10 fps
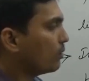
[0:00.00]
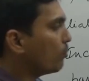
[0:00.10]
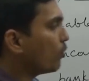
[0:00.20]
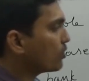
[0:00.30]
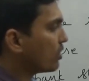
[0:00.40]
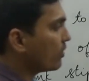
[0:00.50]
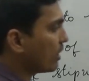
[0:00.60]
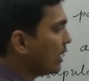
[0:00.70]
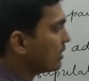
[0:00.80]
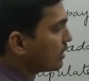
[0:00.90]
most of the
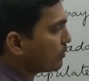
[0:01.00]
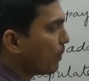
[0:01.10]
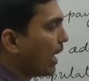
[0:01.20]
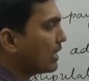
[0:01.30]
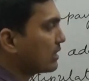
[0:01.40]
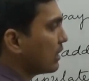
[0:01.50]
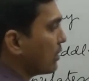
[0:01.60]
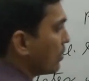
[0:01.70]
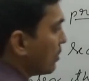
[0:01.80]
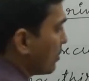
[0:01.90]
cases banks
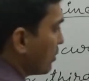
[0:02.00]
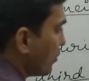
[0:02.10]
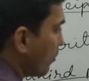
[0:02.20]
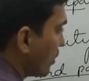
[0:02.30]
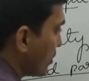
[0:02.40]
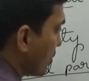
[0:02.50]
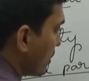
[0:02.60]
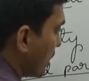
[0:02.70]
are first